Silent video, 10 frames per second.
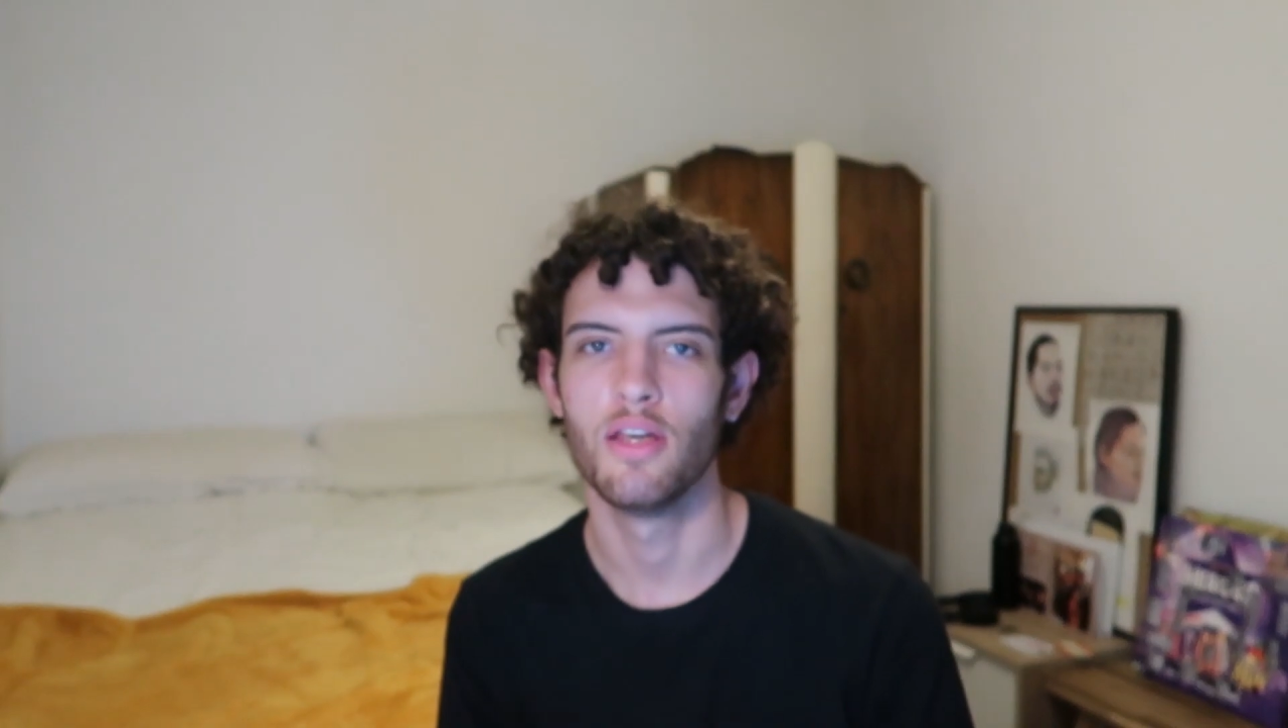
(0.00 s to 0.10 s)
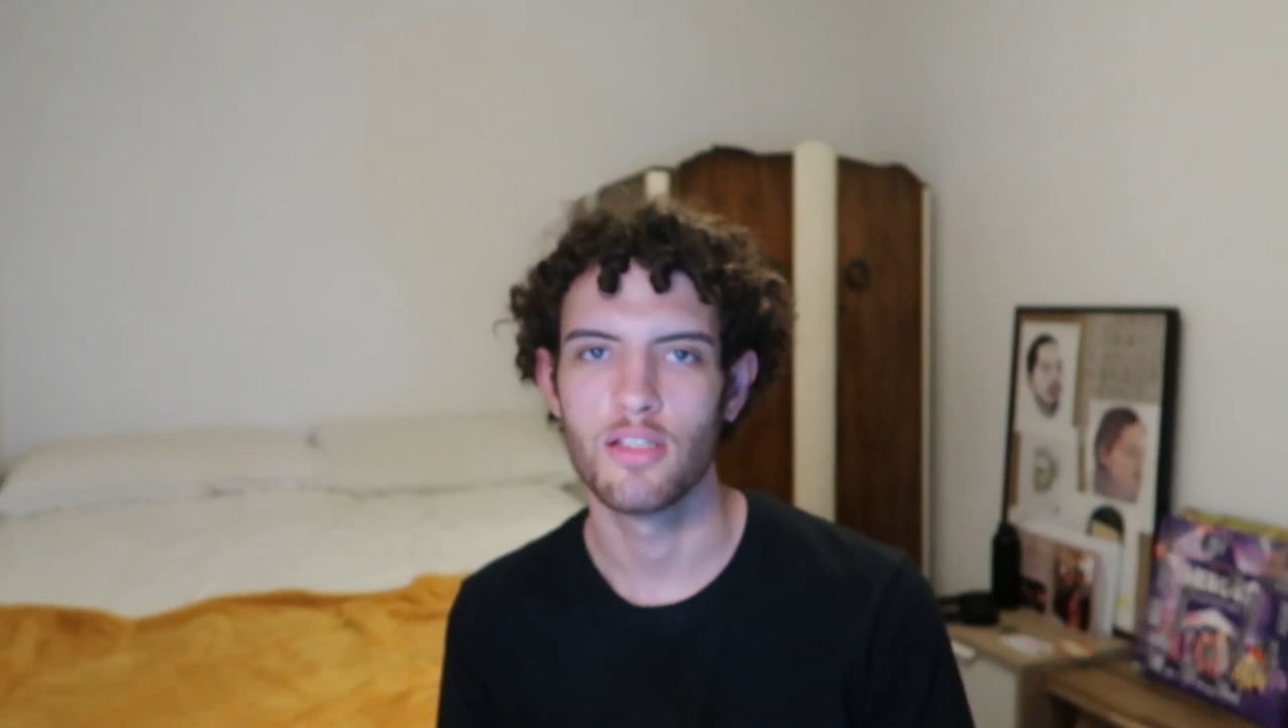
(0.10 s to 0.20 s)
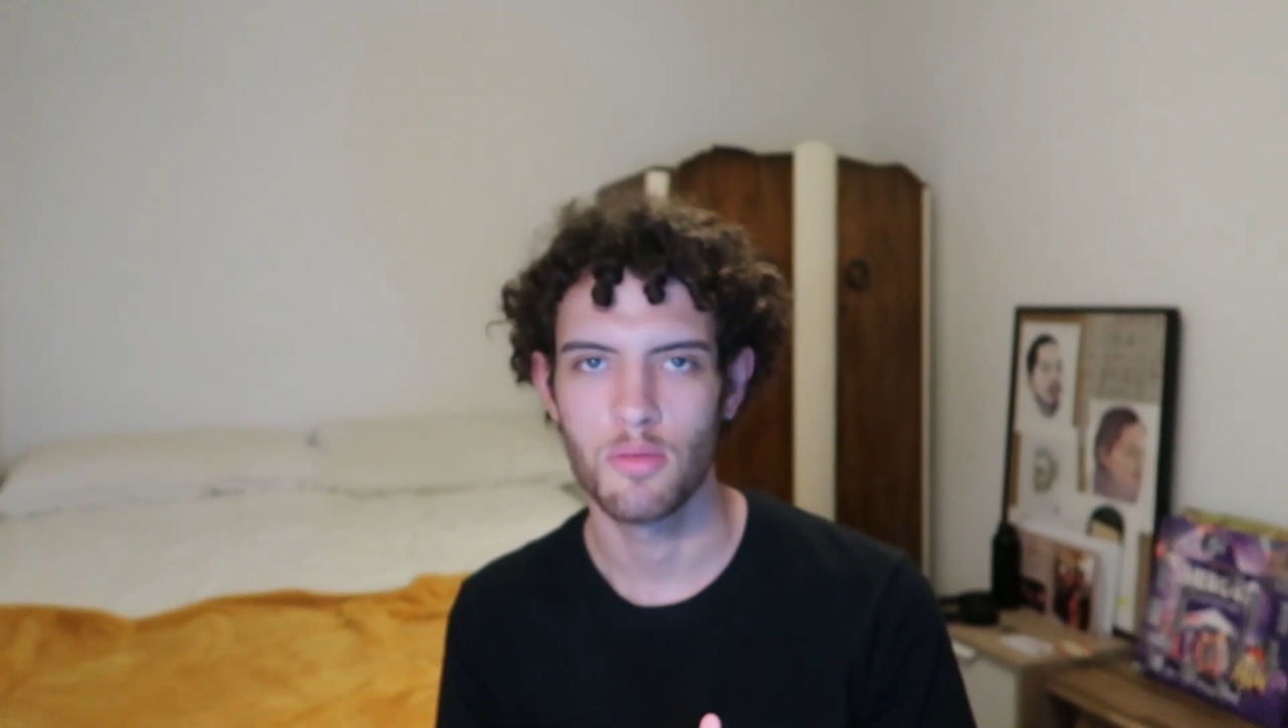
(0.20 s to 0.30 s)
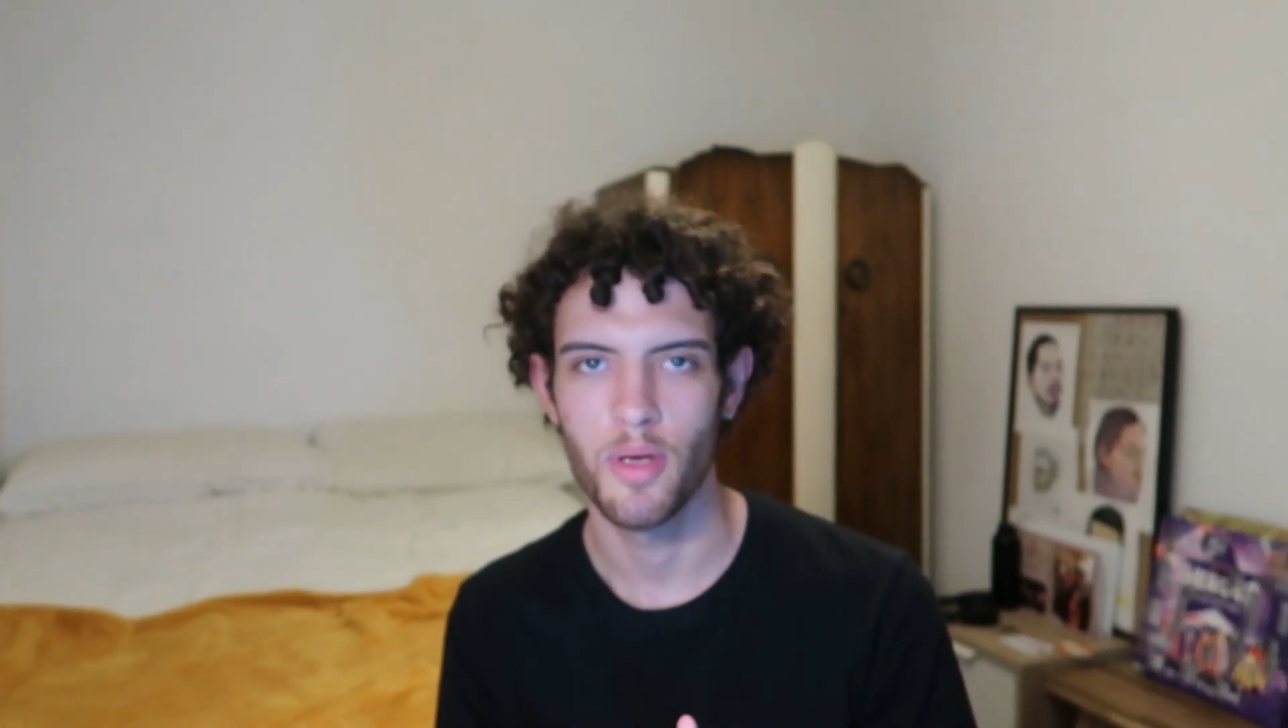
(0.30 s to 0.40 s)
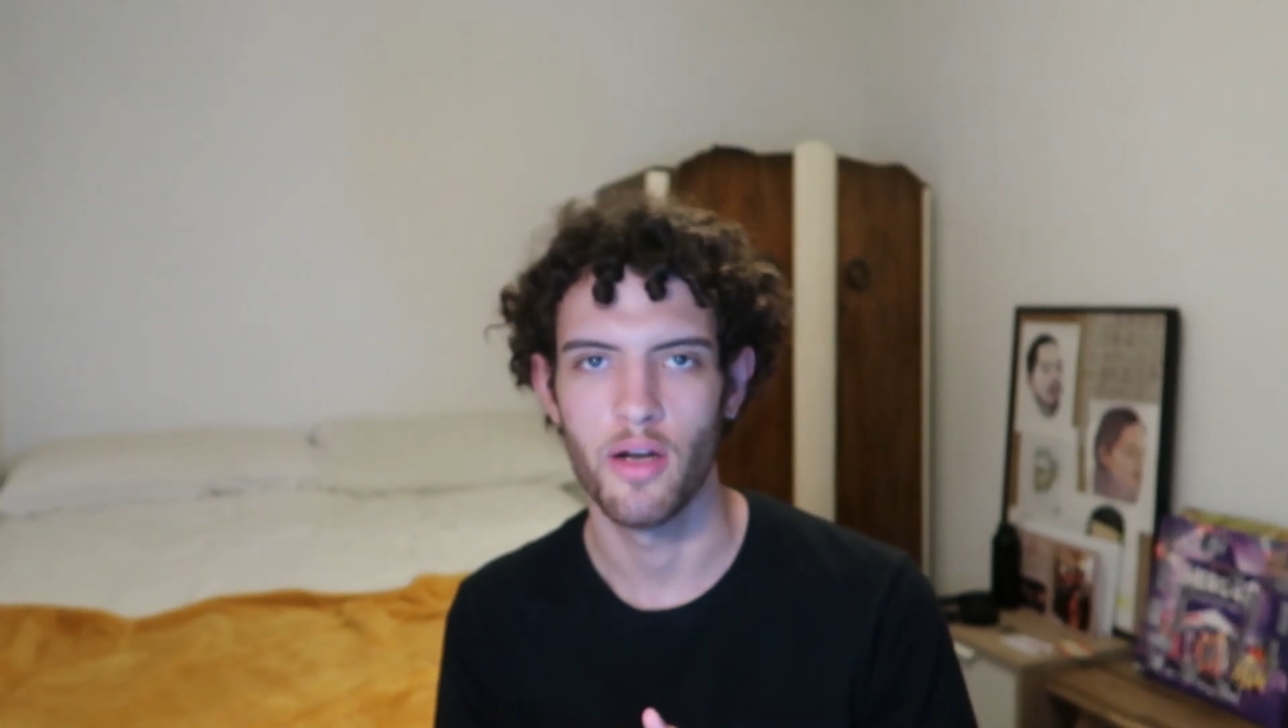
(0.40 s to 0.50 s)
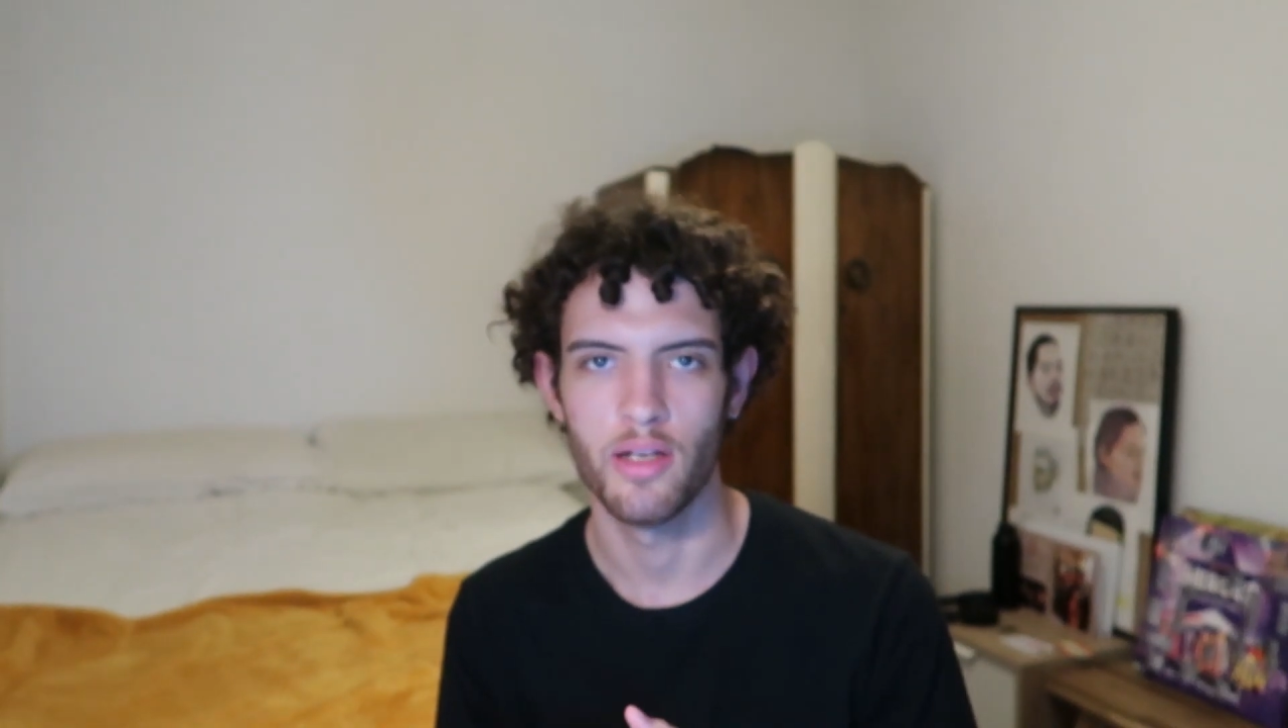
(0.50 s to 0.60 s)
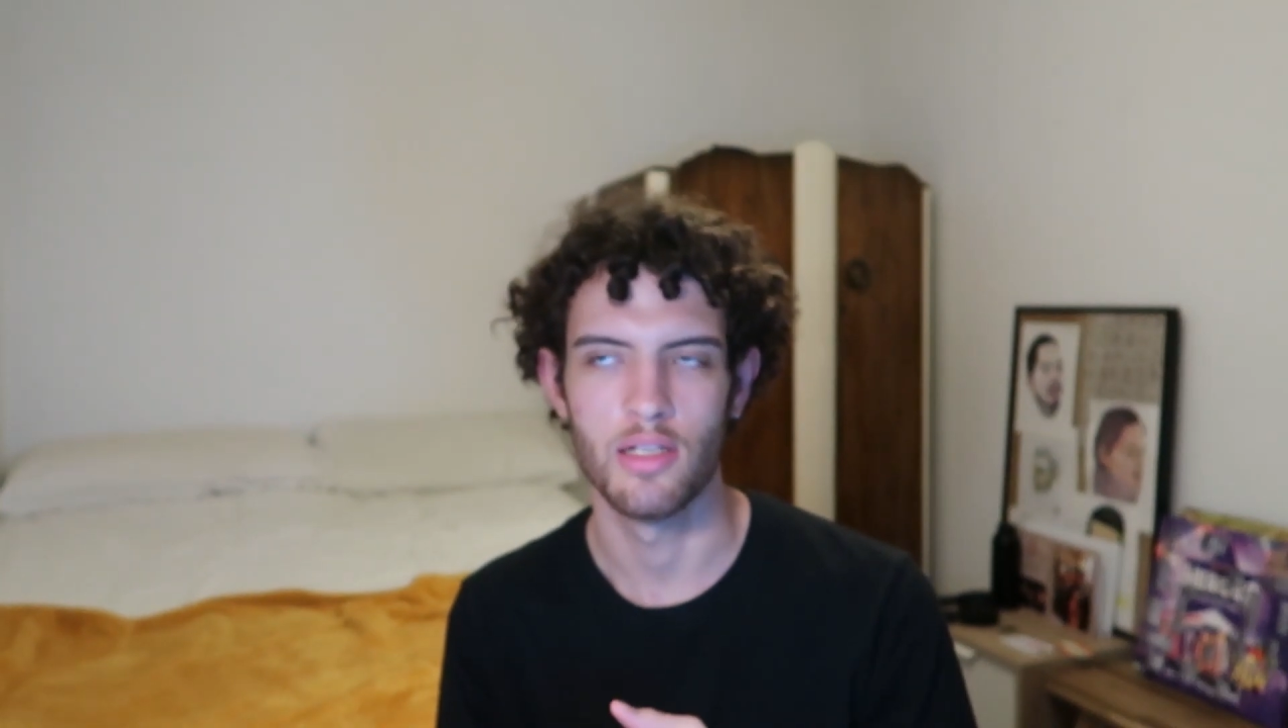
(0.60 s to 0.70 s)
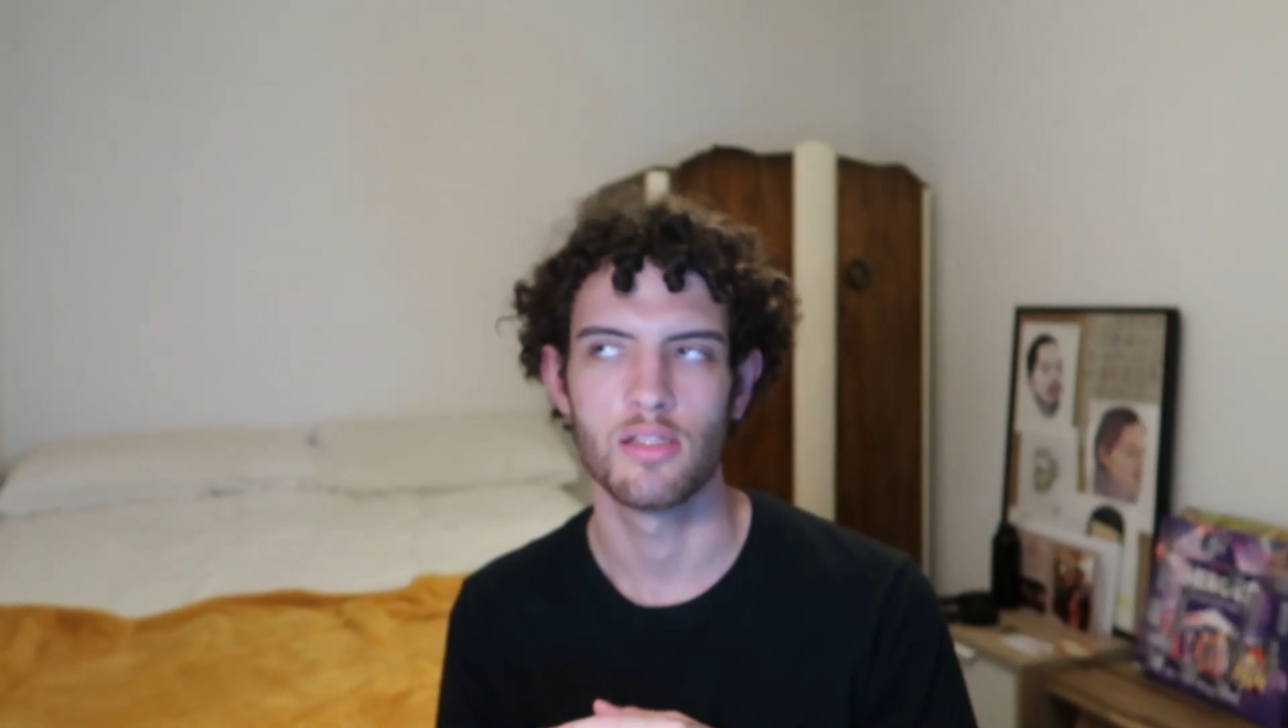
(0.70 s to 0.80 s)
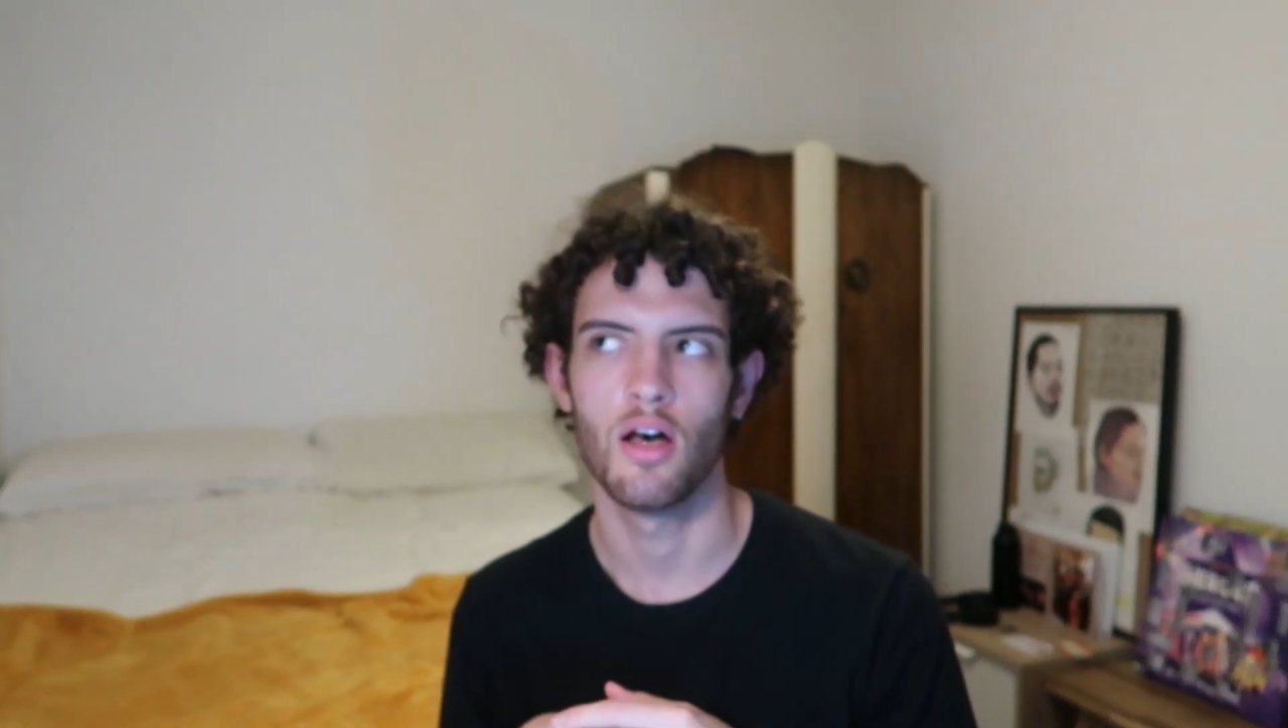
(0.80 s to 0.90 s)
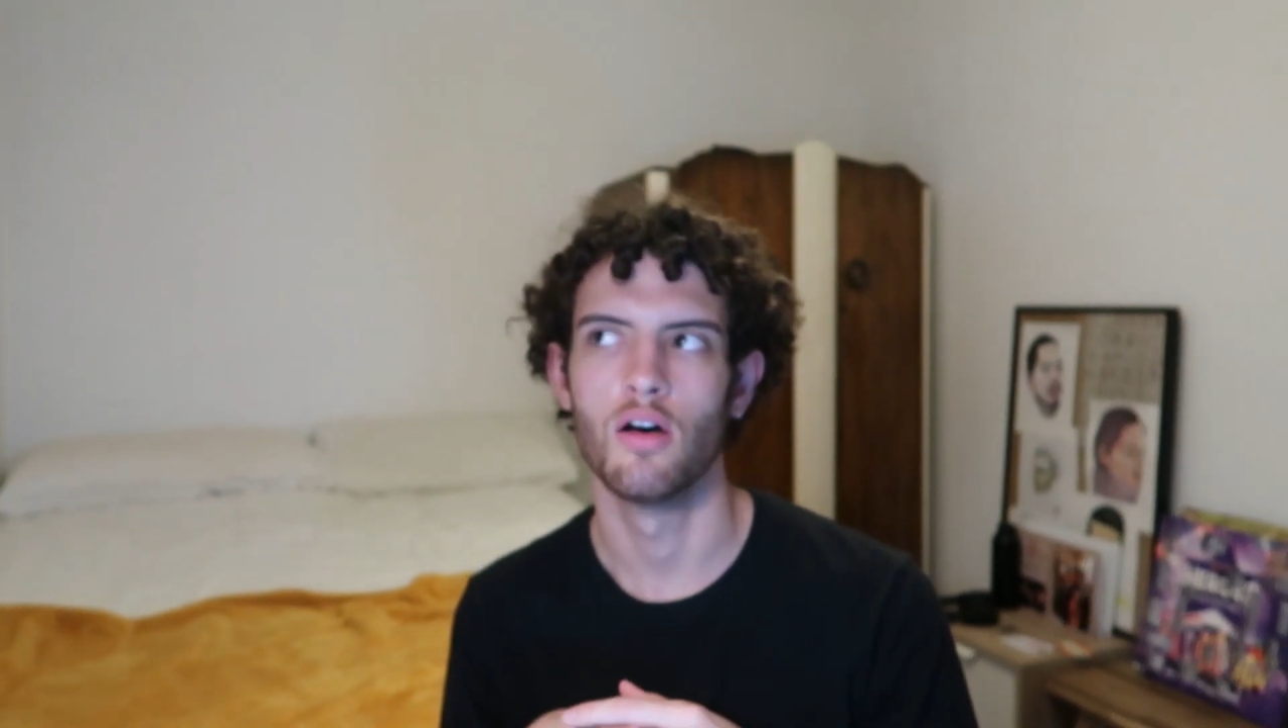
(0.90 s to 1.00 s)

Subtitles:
experience